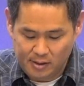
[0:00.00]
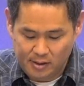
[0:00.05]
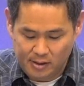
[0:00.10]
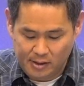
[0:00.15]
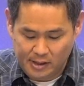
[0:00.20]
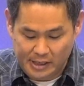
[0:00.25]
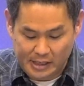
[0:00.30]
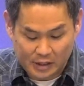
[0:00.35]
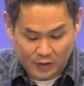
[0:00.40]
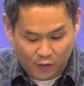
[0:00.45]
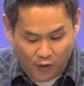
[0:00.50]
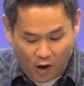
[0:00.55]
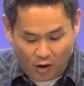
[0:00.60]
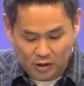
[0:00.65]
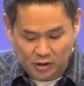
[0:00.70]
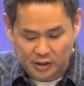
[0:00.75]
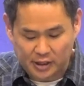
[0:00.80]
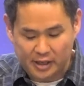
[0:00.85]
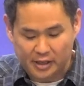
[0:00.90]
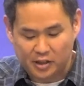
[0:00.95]
He is
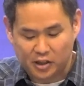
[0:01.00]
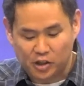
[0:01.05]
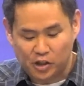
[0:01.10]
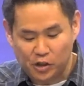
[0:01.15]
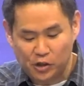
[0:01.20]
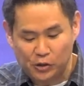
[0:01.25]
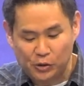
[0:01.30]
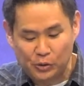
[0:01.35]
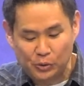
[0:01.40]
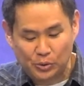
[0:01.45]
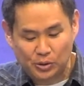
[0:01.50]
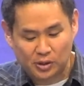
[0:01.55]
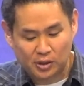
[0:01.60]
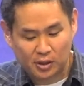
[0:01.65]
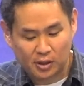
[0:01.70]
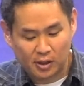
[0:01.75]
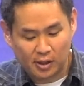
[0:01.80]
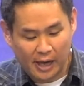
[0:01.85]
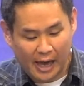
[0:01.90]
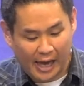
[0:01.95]
falsely accused
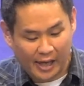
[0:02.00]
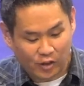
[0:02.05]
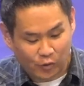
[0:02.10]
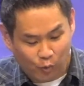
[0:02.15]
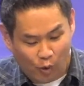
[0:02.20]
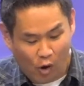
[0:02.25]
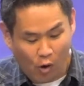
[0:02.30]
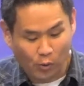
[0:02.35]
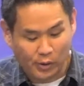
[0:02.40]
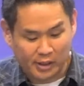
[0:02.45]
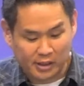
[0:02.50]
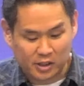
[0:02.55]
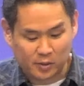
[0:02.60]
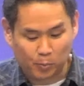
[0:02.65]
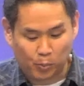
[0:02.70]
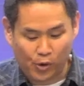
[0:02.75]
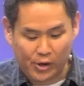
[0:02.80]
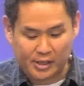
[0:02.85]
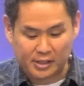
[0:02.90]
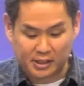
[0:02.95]
and thrown into
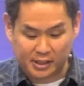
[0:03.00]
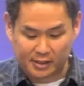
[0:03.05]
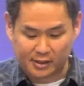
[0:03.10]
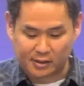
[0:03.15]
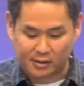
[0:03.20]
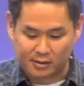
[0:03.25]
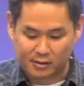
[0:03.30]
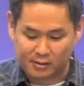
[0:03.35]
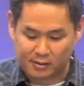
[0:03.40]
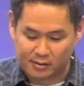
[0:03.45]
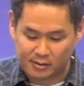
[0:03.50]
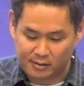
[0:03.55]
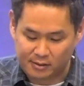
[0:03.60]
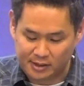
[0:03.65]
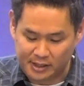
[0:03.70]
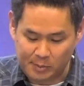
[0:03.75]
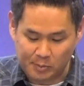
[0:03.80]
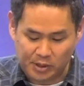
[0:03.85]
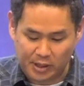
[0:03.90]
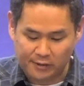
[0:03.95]
prison.
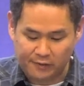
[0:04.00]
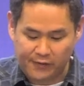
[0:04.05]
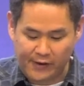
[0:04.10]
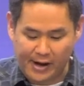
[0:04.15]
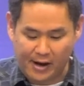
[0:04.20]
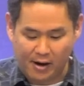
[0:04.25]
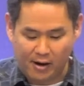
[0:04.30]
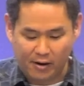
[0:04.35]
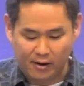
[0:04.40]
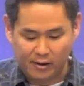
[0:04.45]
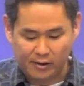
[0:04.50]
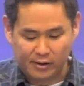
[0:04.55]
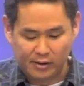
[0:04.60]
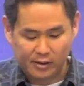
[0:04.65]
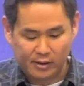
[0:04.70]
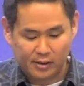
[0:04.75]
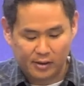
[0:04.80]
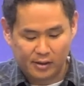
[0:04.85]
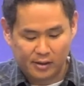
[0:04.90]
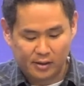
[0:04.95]
Seems unfair.
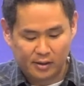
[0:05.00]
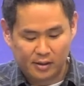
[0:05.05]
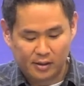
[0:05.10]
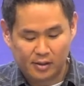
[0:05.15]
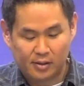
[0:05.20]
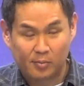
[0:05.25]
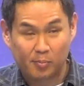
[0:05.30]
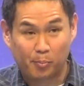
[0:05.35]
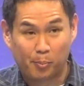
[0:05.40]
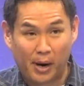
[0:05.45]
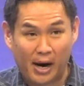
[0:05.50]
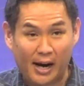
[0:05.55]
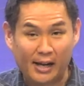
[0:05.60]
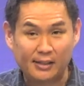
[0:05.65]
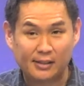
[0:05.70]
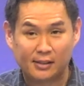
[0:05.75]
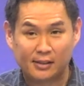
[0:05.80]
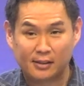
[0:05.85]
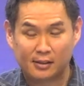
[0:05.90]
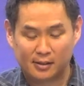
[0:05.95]
But
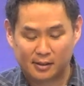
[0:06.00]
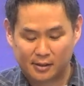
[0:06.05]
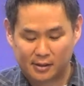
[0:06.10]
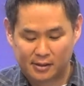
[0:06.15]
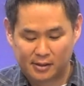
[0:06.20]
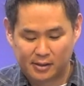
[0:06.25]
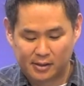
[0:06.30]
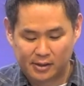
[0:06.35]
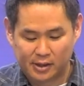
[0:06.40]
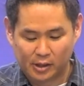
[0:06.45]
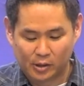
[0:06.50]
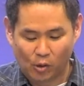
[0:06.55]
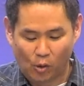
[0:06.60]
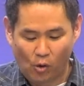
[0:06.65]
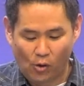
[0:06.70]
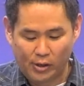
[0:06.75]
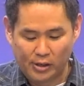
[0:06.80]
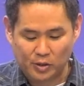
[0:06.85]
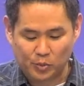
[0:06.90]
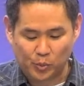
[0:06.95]
the
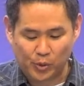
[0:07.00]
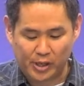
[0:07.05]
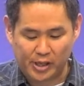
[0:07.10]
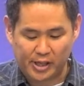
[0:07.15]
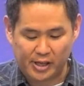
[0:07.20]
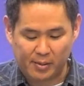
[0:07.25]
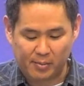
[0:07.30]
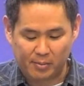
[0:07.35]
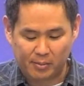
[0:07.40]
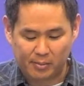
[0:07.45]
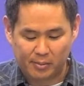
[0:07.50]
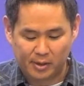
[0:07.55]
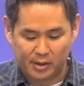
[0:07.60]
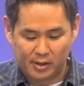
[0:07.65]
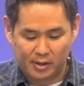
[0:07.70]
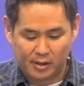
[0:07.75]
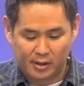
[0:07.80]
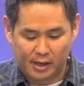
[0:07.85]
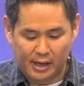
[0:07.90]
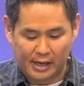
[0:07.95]
Lord is with him
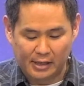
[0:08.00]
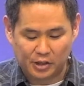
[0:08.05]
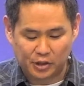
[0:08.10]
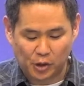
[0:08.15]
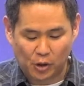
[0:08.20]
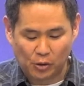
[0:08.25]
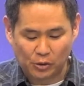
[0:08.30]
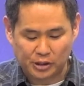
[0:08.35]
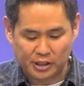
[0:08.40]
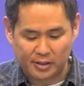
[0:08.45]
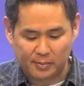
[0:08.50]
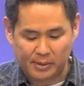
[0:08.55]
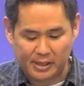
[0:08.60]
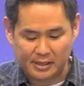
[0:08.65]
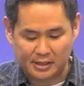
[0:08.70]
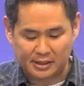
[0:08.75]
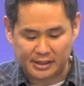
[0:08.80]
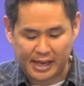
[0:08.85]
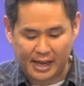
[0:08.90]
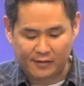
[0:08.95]
and shows him his
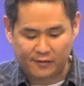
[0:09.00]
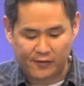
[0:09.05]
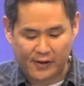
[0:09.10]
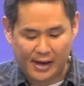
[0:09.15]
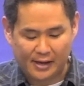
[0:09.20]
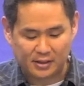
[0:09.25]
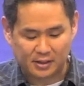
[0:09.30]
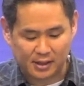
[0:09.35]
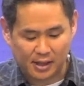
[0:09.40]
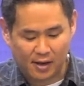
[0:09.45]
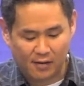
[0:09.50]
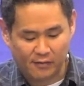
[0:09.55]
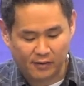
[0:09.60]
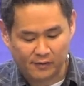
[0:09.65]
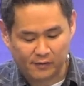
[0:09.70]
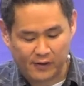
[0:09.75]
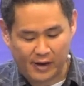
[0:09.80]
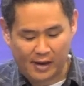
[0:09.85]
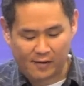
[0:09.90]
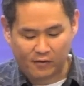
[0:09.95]
steadfast love and
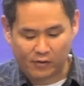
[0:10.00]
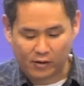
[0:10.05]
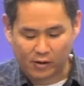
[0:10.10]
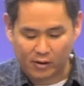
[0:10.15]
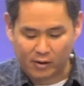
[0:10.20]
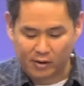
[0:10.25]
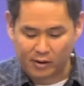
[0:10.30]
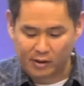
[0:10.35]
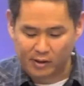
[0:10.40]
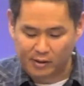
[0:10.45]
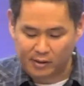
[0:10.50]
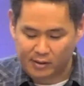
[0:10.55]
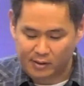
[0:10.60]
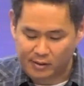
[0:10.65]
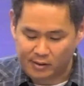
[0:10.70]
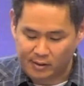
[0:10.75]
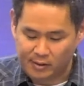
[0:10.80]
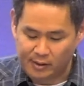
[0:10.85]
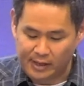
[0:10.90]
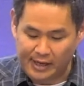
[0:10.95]
favor,
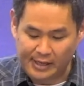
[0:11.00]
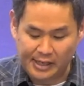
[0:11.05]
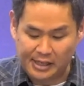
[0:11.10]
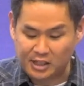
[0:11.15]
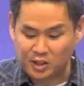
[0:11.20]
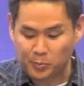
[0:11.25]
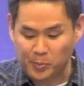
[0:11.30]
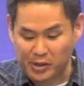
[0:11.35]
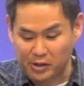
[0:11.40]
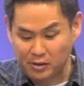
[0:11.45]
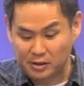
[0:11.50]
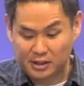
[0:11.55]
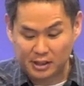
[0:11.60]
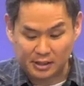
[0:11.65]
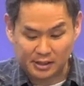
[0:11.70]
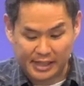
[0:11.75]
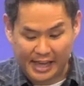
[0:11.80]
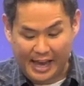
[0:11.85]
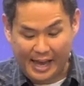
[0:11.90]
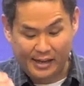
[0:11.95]
and he
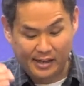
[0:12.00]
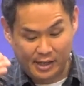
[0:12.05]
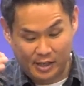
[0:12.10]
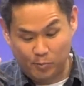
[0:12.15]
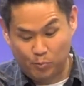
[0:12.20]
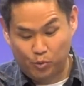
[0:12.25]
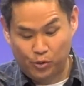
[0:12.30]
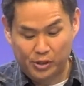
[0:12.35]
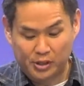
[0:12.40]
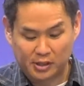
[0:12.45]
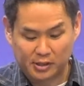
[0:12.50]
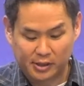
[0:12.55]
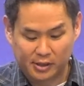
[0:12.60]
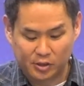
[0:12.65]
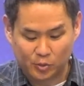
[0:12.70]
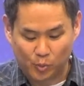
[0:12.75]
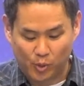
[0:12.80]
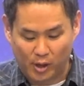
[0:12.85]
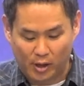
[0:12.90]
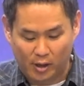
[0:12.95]
experiences that in prison
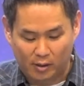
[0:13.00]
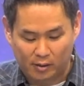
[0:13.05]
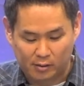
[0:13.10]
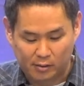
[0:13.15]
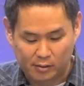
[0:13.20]
as well.